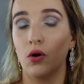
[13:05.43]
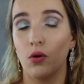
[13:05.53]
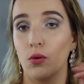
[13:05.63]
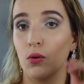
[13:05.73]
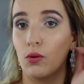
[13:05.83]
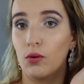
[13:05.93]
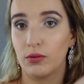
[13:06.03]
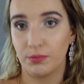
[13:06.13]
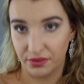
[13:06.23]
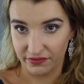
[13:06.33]

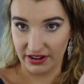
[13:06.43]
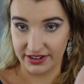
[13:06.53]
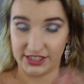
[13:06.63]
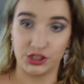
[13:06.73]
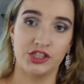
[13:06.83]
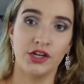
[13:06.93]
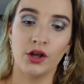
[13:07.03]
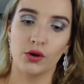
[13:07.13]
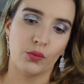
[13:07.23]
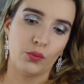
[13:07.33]
or the foundation,